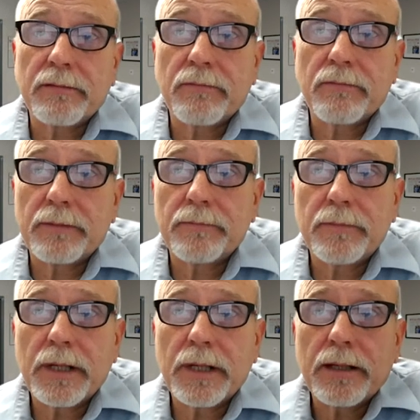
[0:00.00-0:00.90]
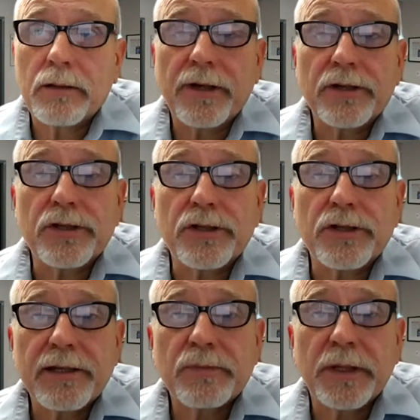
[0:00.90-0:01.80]
and I don't know if I
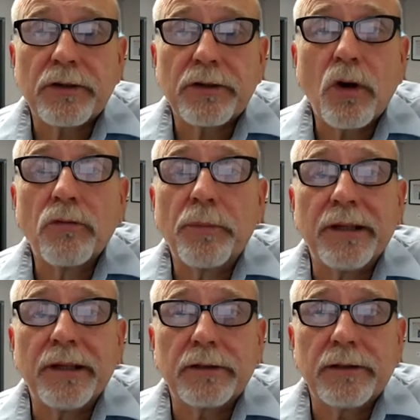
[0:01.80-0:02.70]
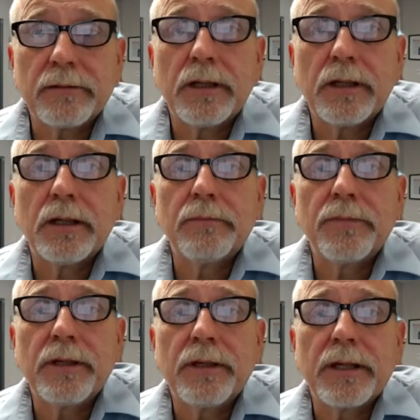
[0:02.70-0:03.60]
should say this, but they're overbuilt.
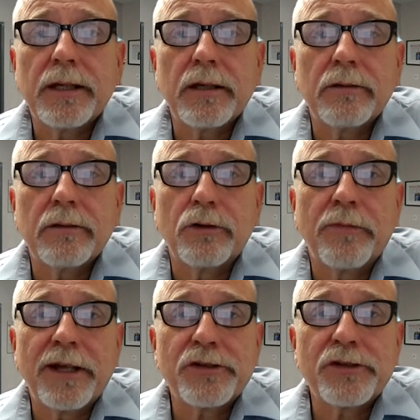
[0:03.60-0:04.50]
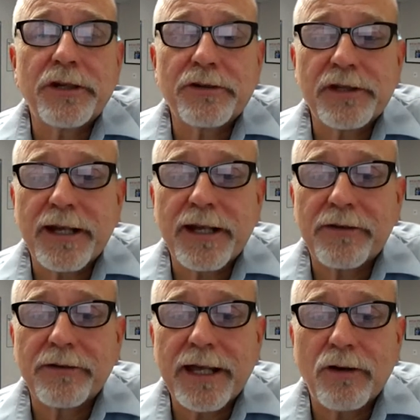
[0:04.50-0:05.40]
You get a group of engineers
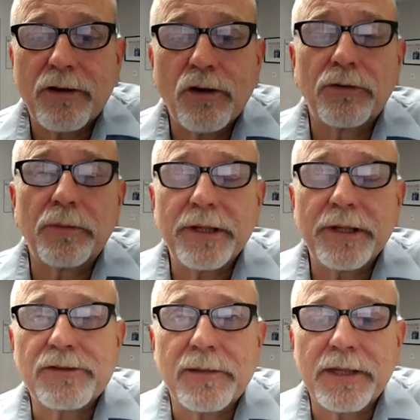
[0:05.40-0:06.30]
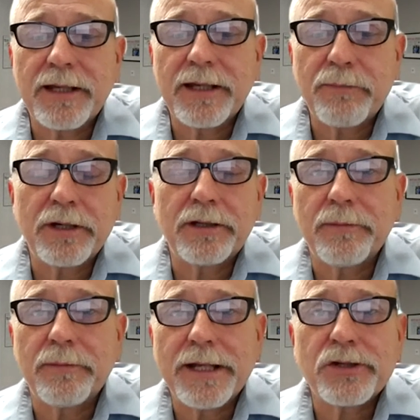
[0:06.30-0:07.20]
together that overbuild something, they put
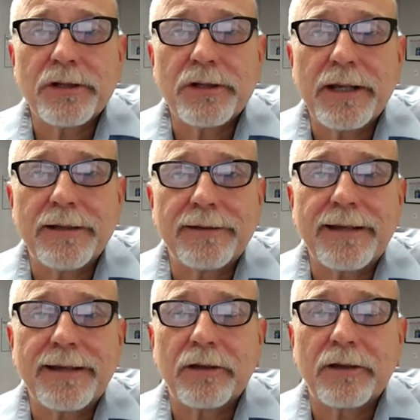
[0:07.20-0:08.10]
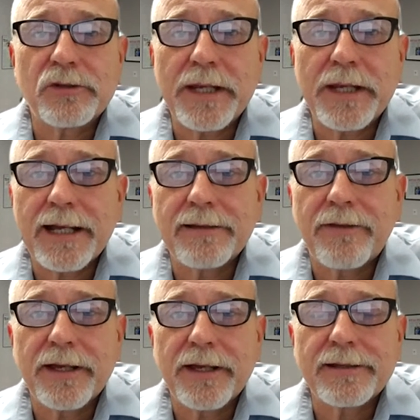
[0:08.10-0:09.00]
a dimension and tolerance
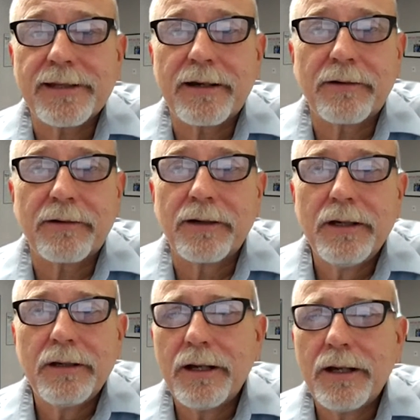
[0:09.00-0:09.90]
behind things that are